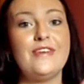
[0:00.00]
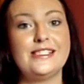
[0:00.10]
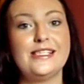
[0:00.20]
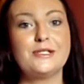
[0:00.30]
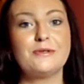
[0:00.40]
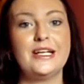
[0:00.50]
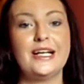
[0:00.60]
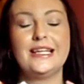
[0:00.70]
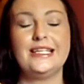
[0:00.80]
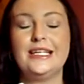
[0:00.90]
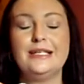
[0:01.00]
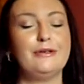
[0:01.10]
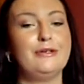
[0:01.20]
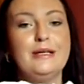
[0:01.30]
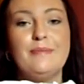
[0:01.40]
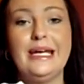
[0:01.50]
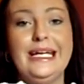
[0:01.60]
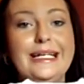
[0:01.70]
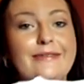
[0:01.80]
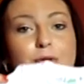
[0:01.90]
fits into it, I think he'll only
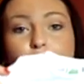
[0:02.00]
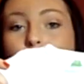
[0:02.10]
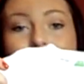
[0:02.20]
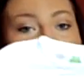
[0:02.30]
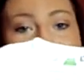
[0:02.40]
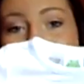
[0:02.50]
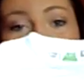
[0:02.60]
be in it for one